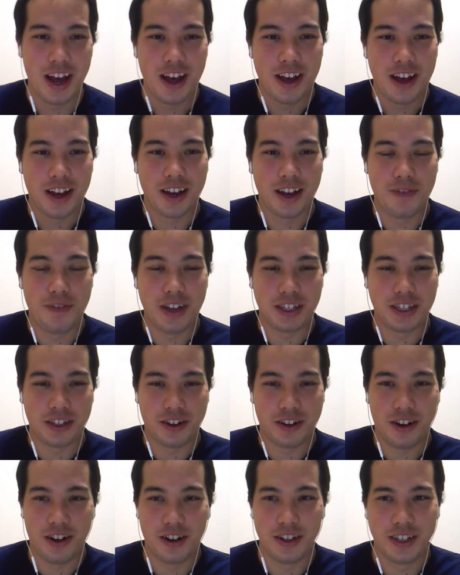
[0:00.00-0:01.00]
Confessor
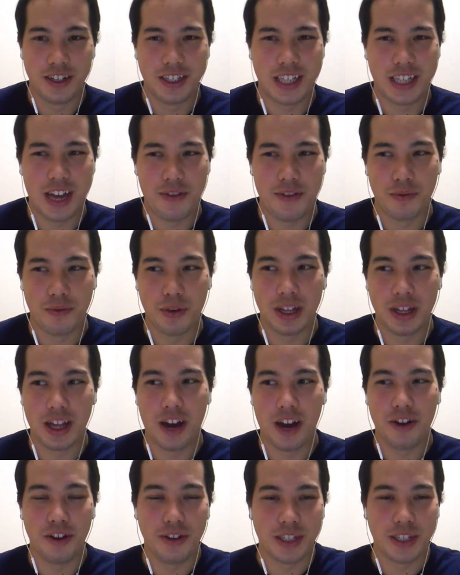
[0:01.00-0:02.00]
on 7
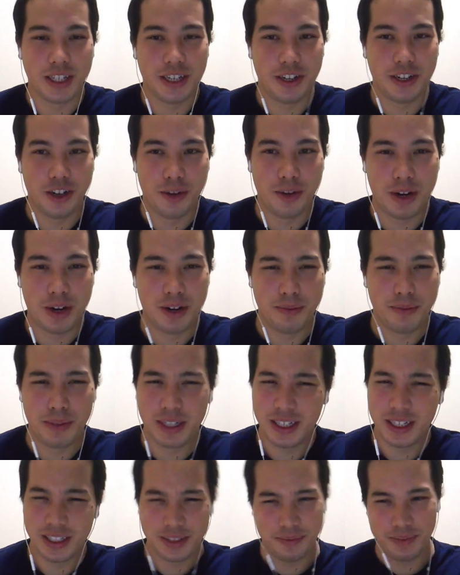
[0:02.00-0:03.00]
without using the hero power,
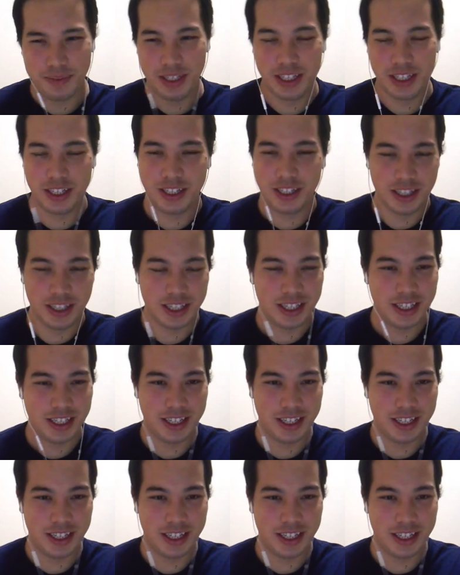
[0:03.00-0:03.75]
because it's just...